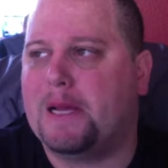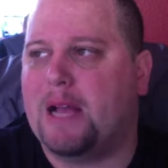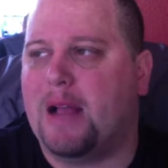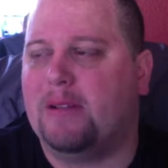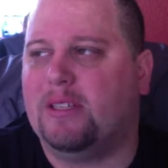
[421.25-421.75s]

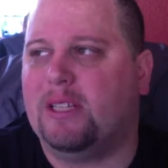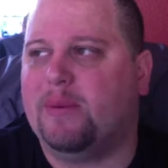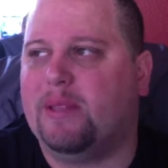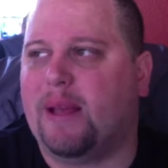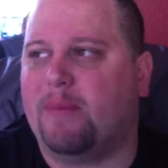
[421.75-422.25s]
And dealing
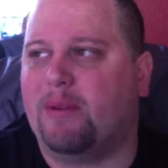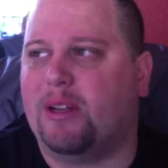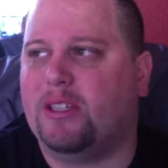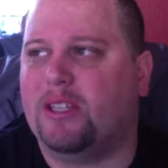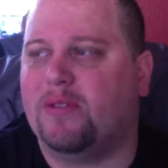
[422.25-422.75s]
with that
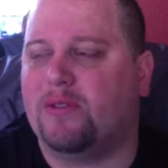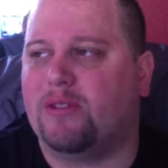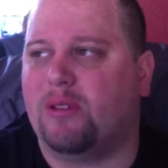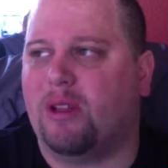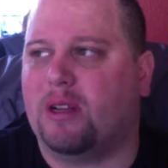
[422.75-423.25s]
prejudice for
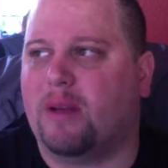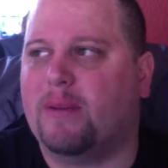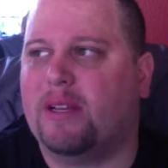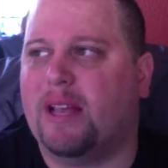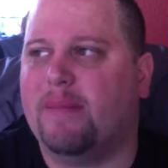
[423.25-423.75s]
so long. I mean,
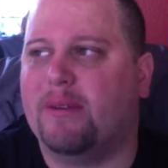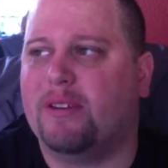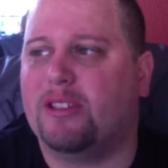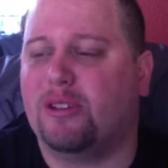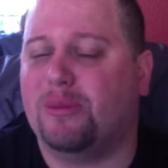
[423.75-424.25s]
gay marriage
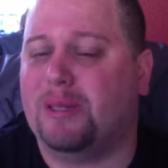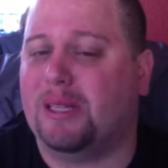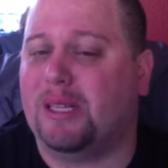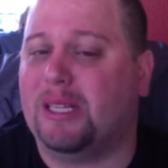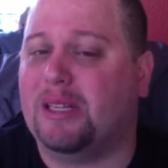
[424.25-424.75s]
has only been
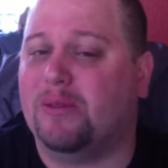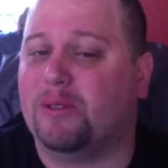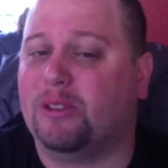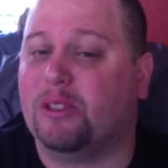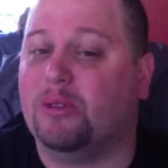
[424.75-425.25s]
illegal for
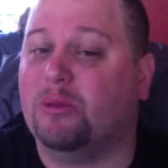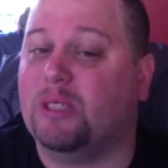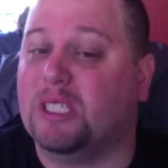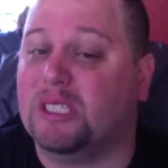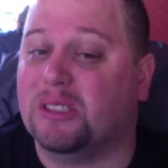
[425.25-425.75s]
two
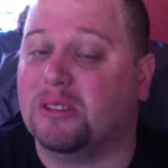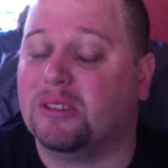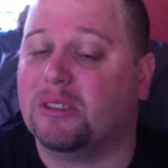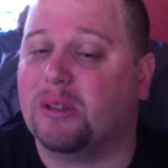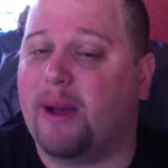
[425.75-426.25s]

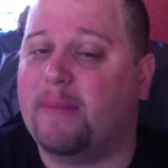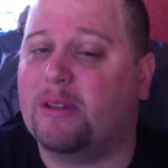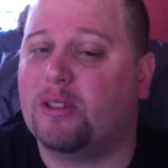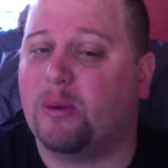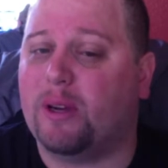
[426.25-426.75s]
years. It happened in
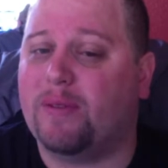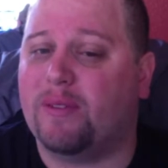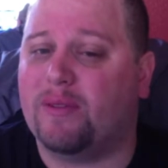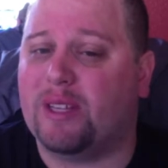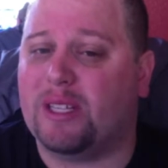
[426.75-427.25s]

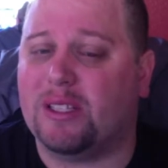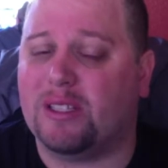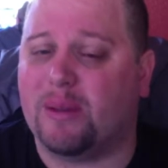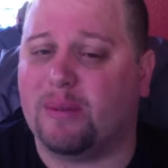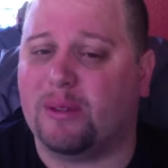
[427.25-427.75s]
2015
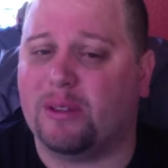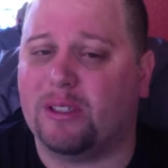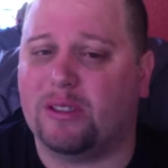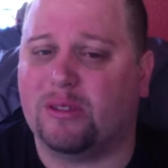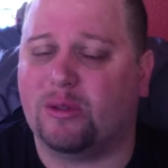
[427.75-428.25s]
summer.
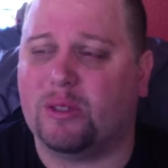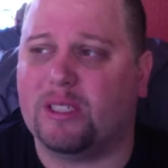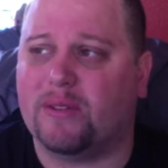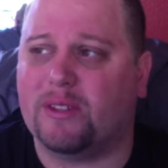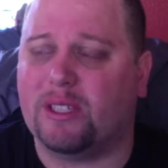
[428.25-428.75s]
It's
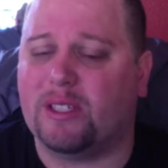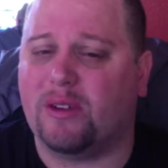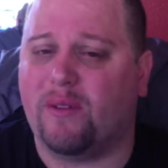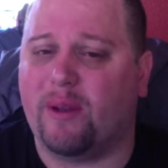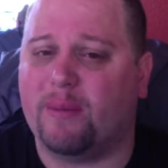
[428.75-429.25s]
2017
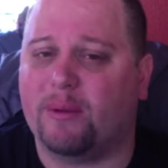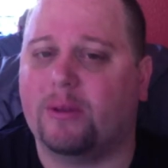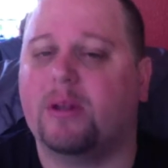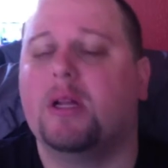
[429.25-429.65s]
November.